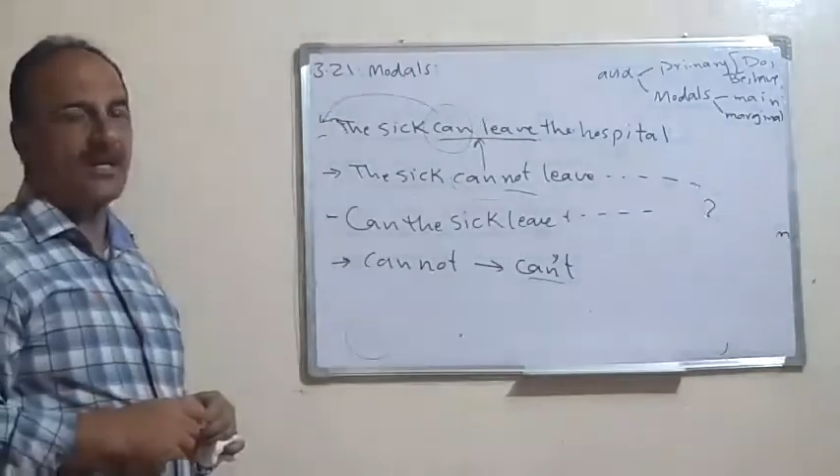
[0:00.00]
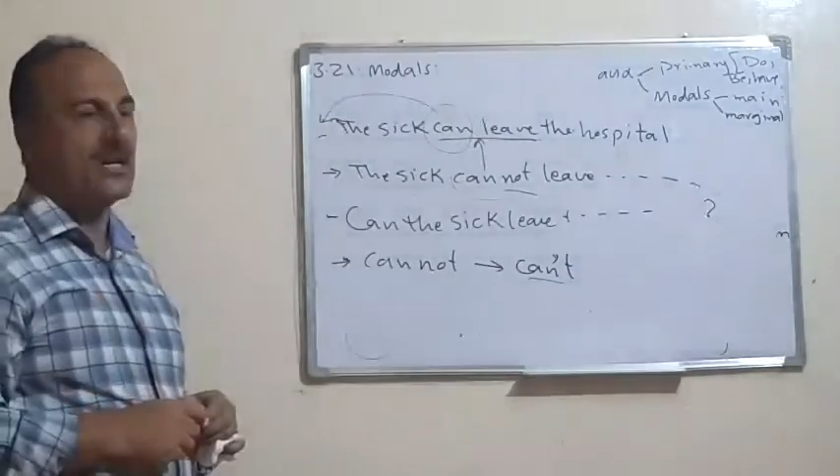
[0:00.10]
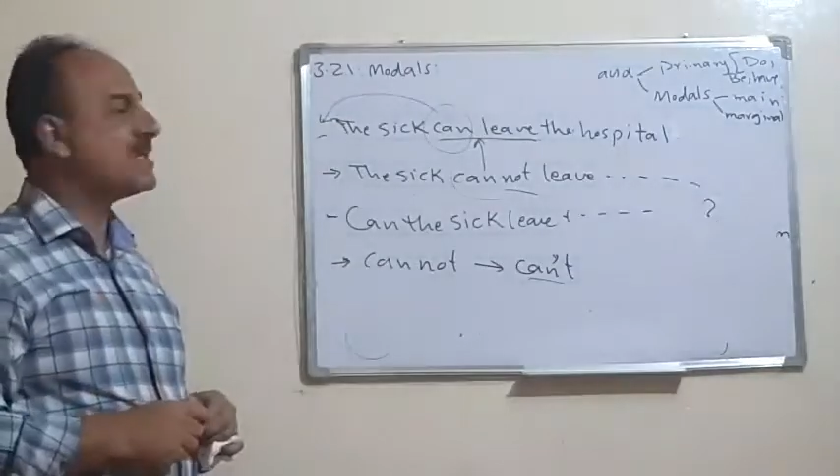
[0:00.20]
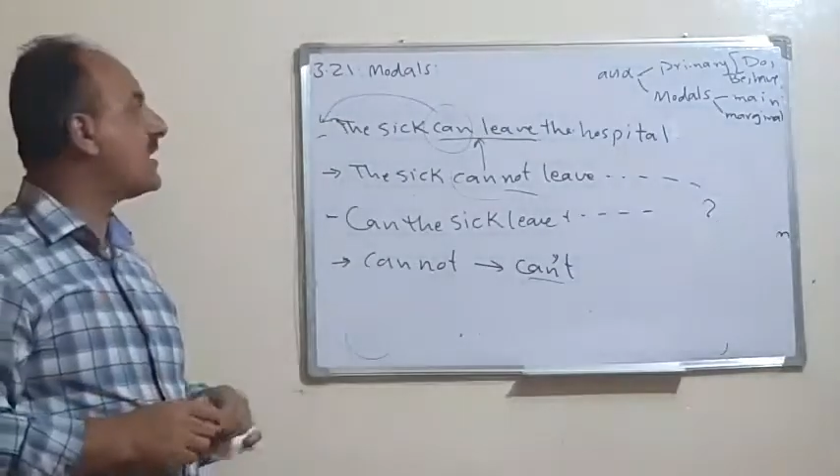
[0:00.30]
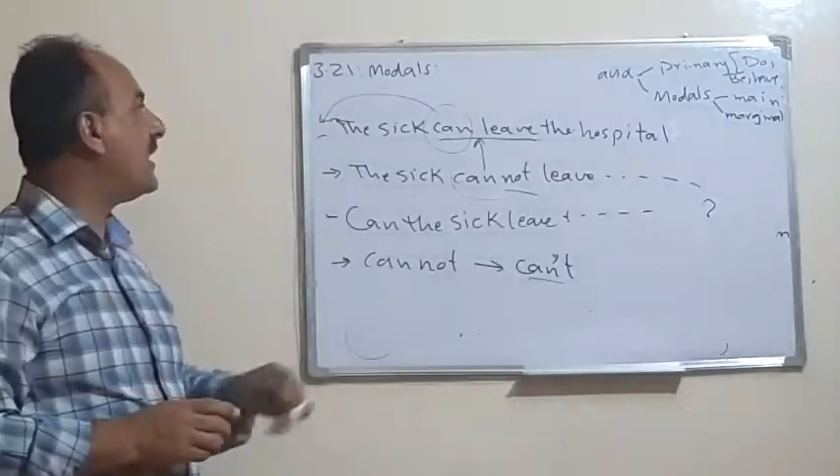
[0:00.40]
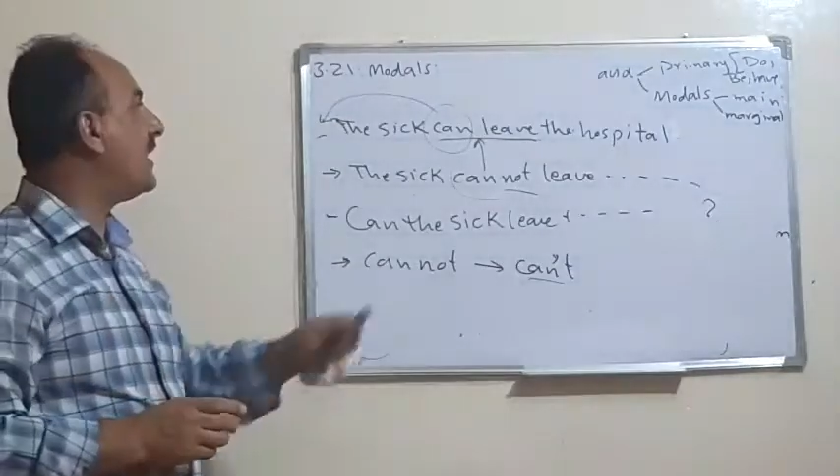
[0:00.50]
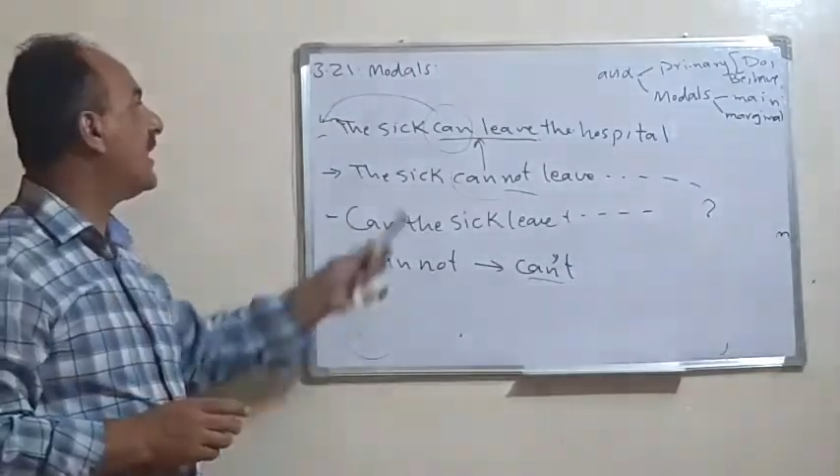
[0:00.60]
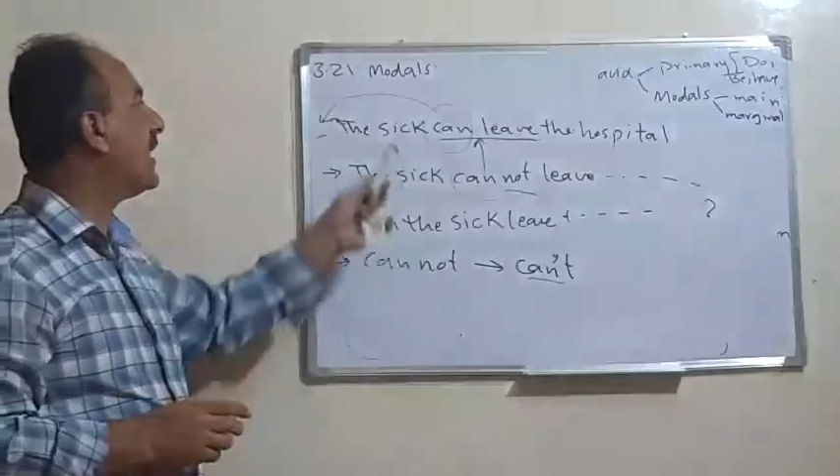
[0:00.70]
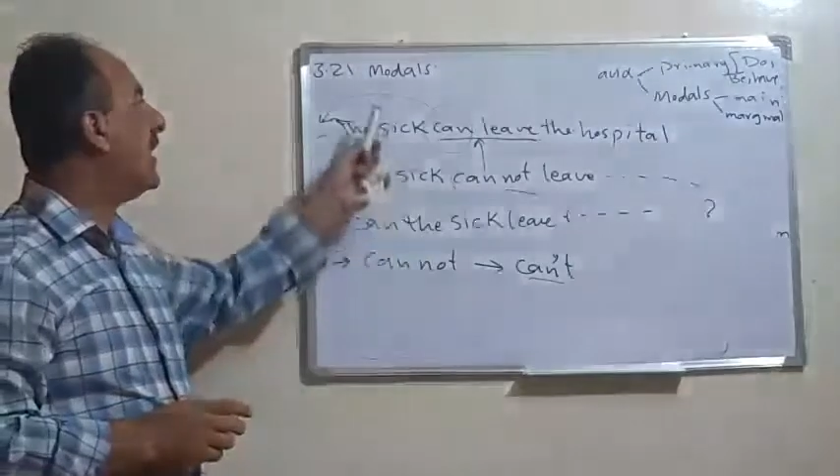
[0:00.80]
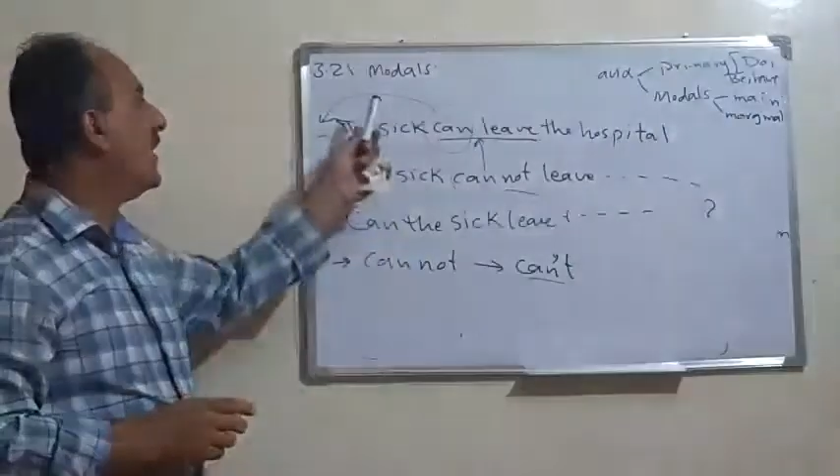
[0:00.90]

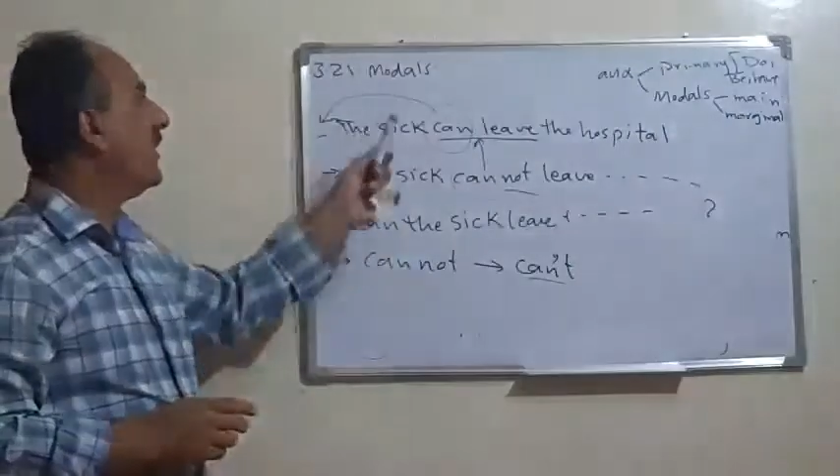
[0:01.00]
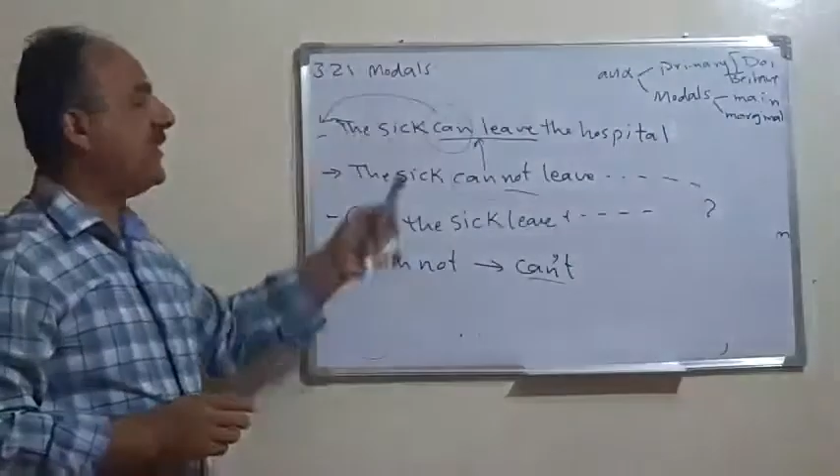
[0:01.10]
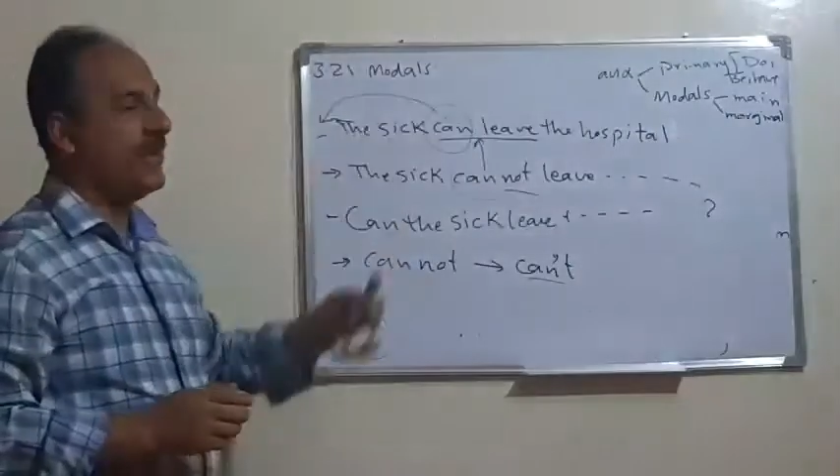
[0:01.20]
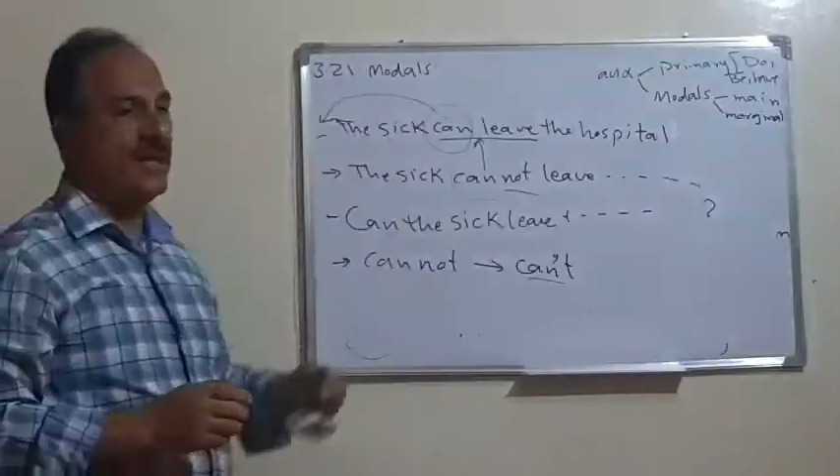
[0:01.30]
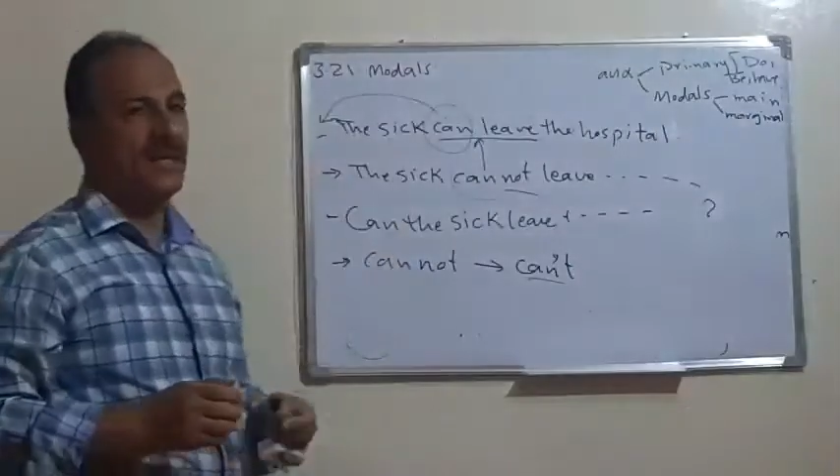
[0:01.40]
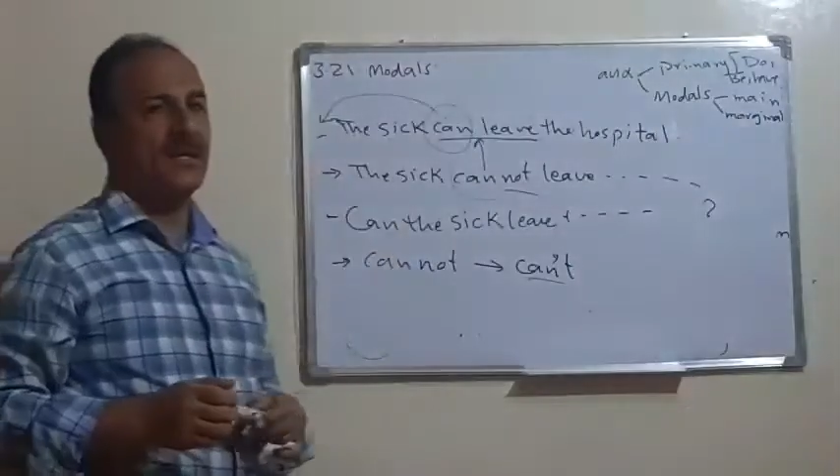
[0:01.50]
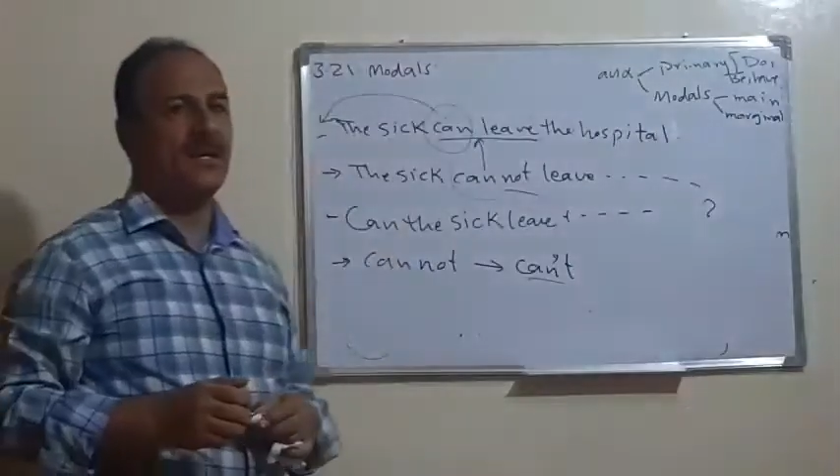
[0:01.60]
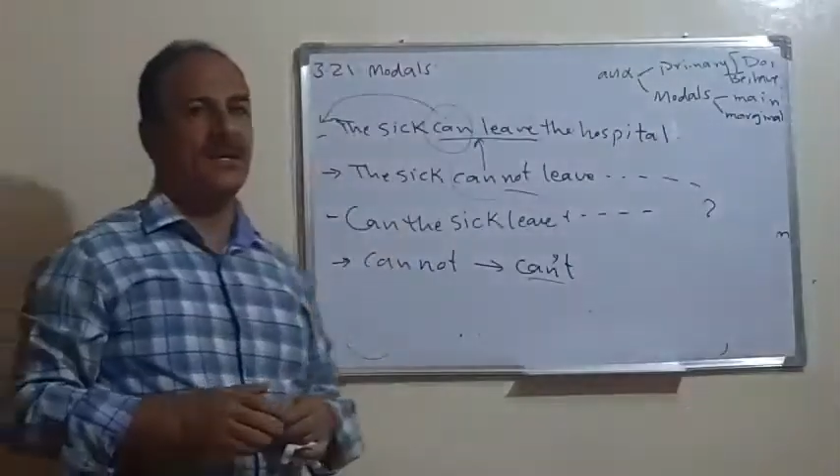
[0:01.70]
concerning the